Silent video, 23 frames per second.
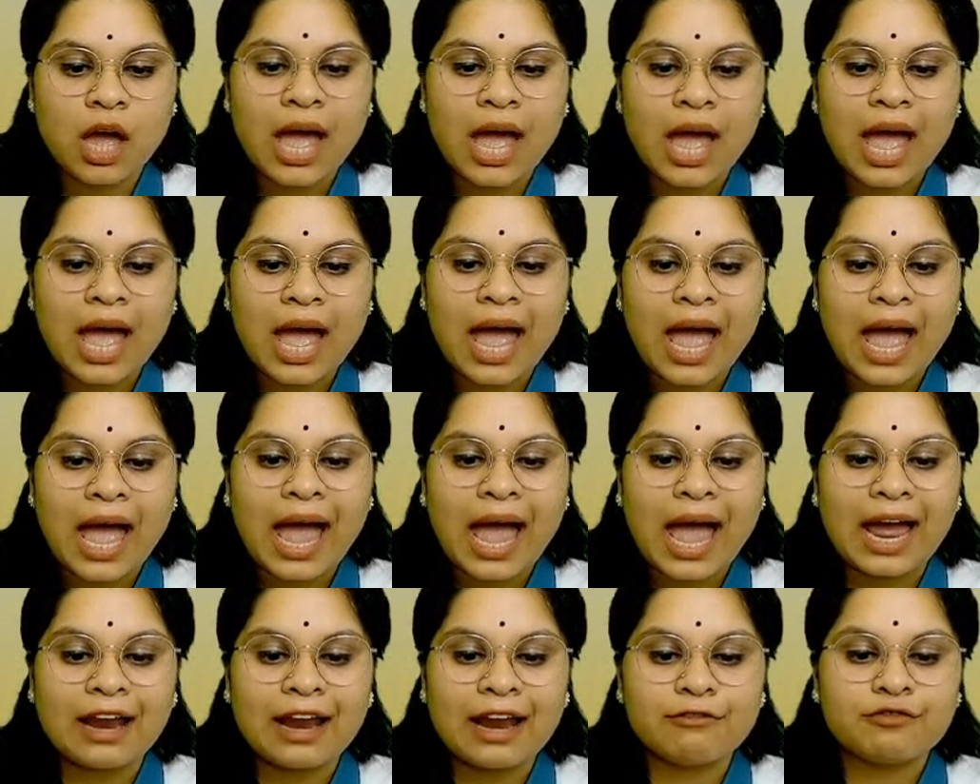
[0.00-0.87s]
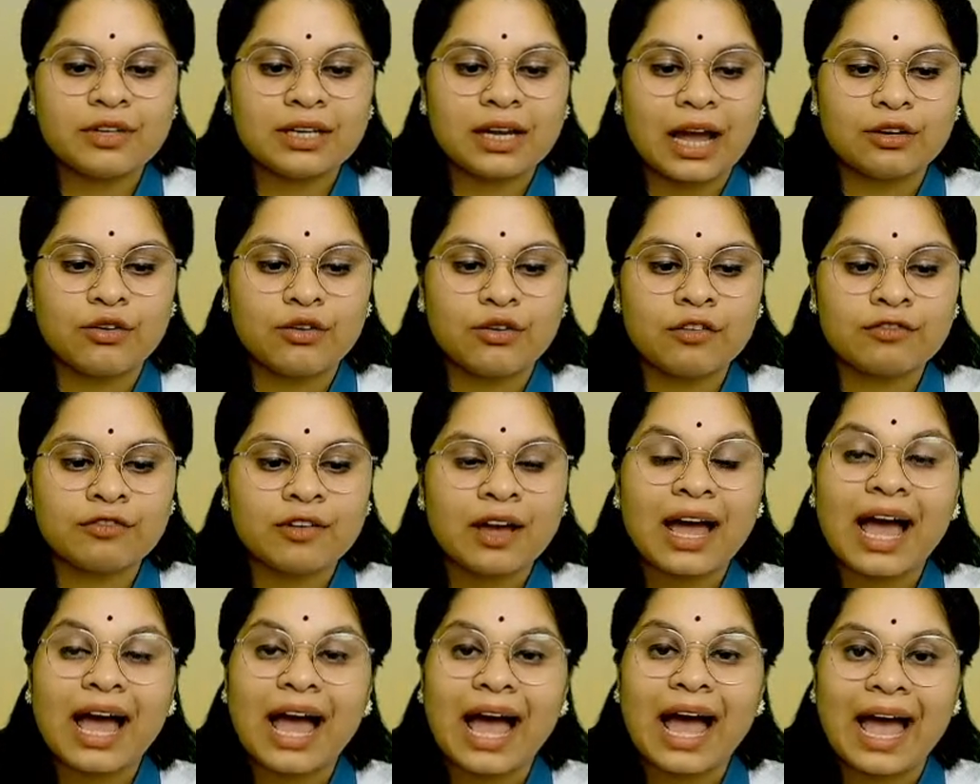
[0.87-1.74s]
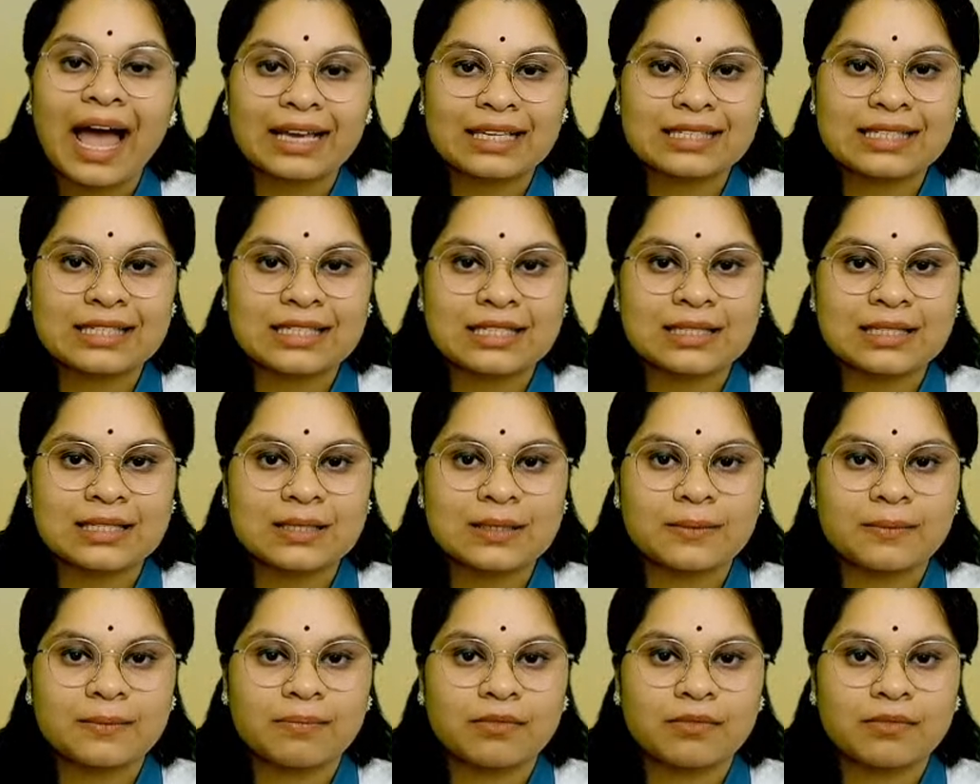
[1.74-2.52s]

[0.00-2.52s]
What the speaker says: and 15 kind of axes.